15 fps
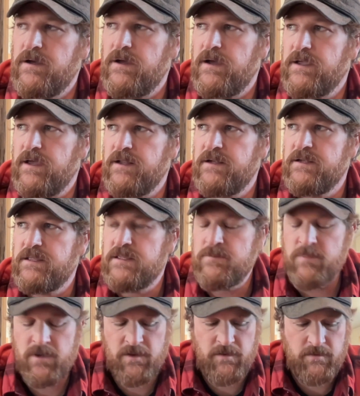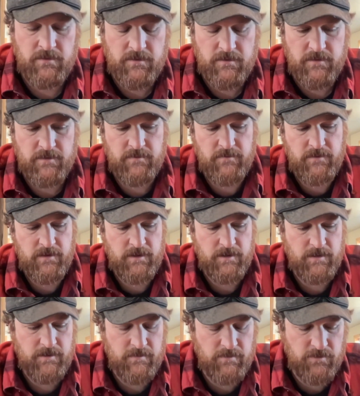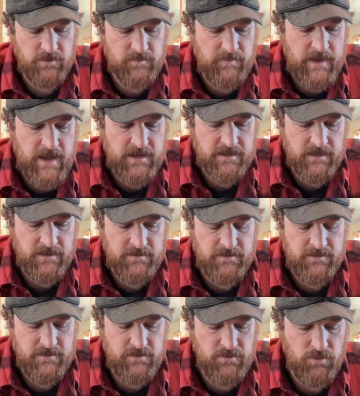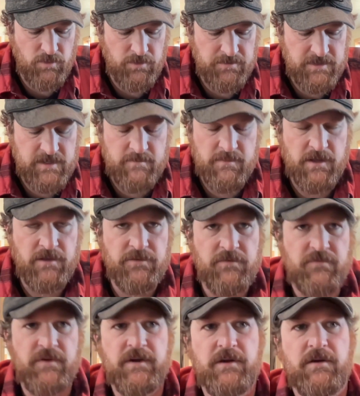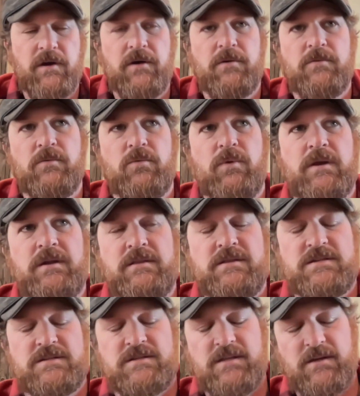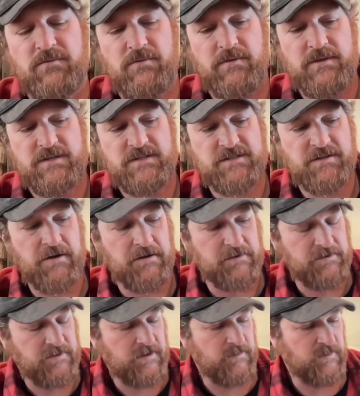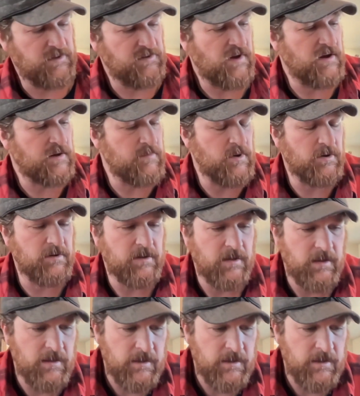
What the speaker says: I got an email, looked back on an old email to figure out when did this thing really start that I'm going to talk about,